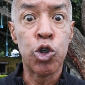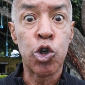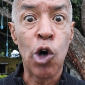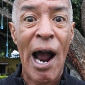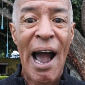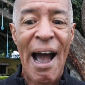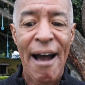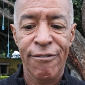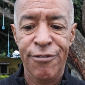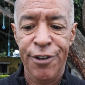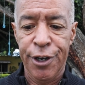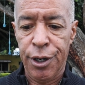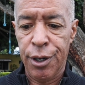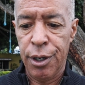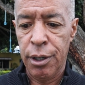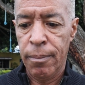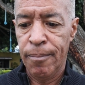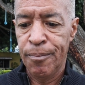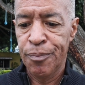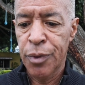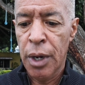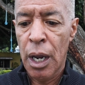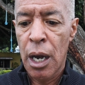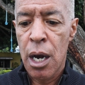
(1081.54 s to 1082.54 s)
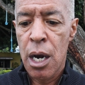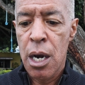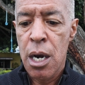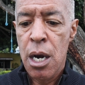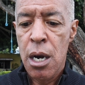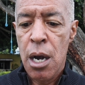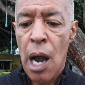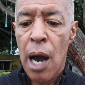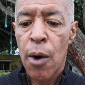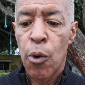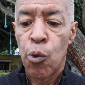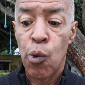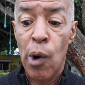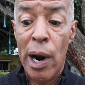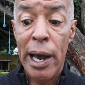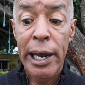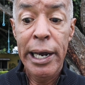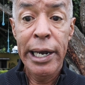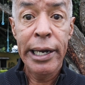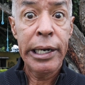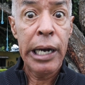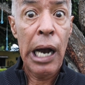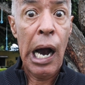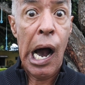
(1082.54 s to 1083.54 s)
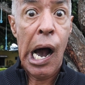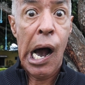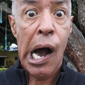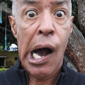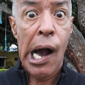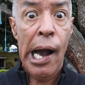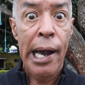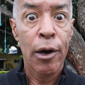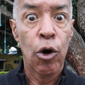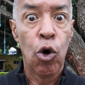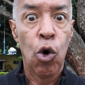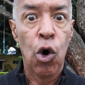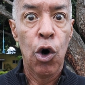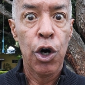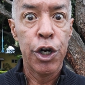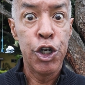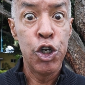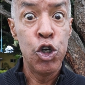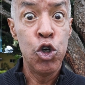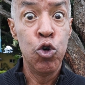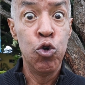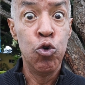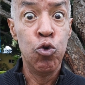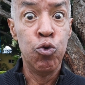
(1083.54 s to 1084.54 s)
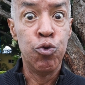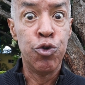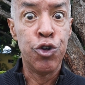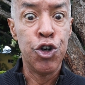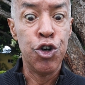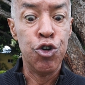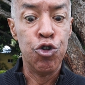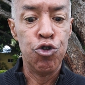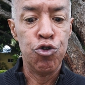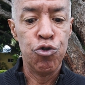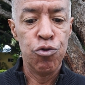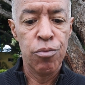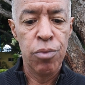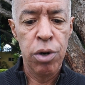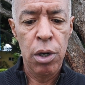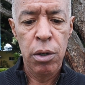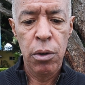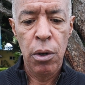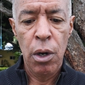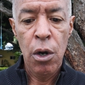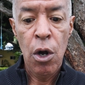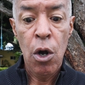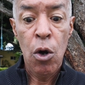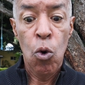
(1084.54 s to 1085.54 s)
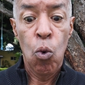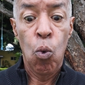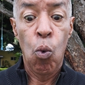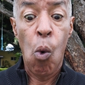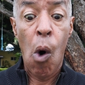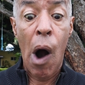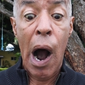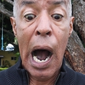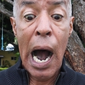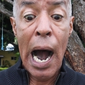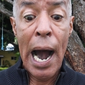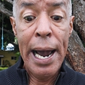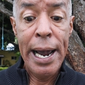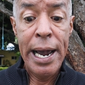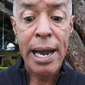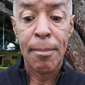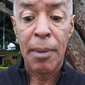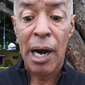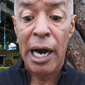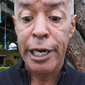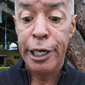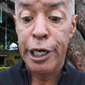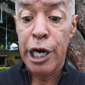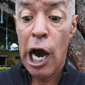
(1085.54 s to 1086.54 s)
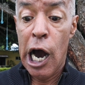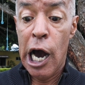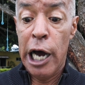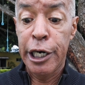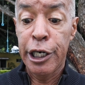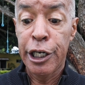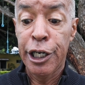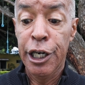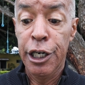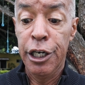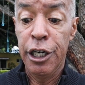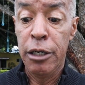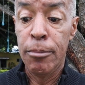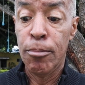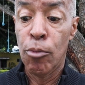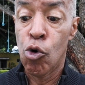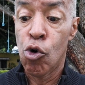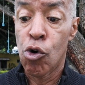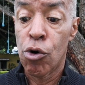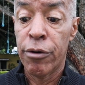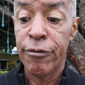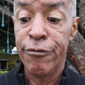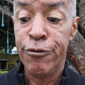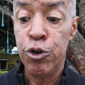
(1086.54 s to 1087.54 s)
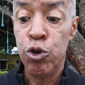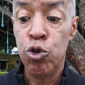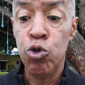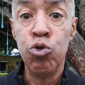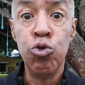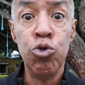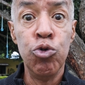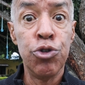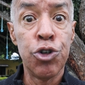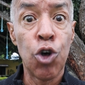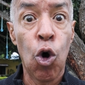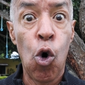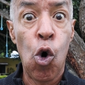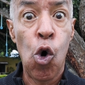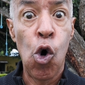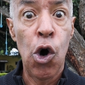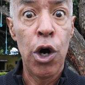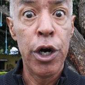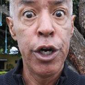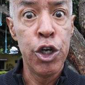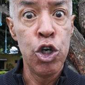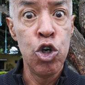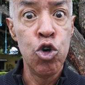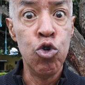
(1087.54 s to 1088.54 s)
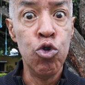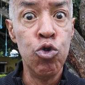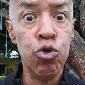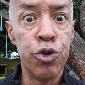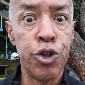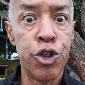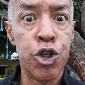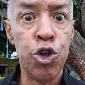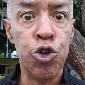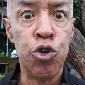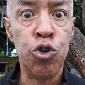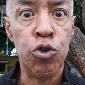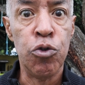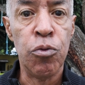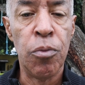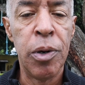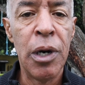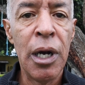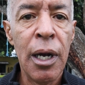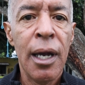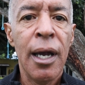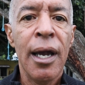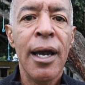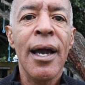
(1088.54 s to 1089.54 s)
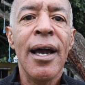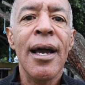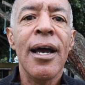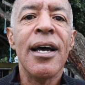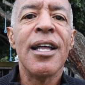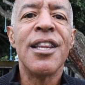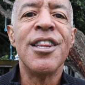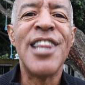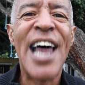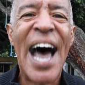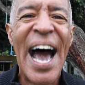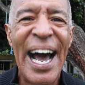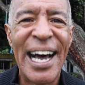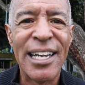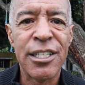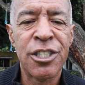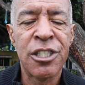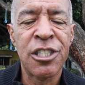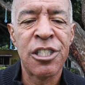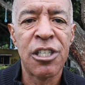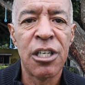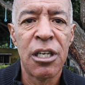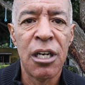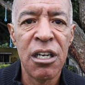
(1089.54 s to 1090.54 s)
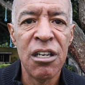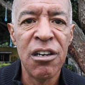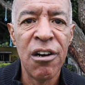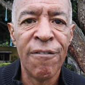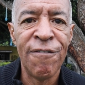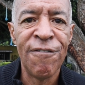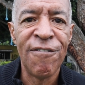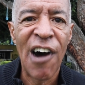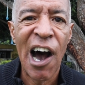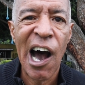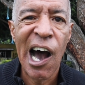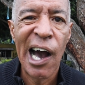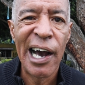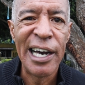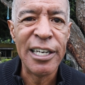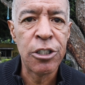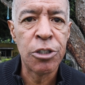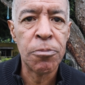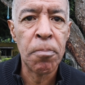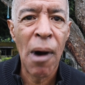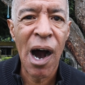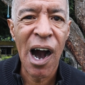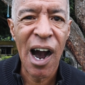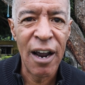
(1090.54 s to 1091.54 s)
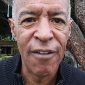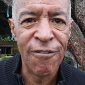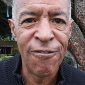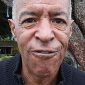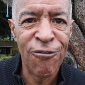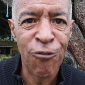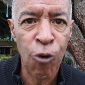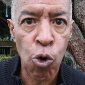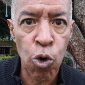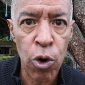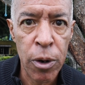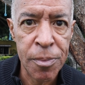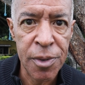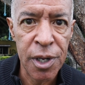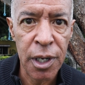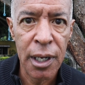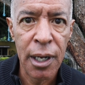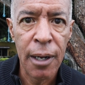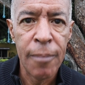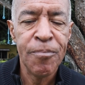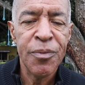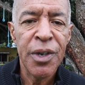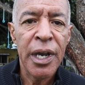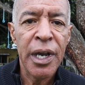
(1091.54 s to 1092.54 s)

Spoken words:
traffic. Rank high on YouTube. Why am I not getting more views on YouTube? That solidifies my formula.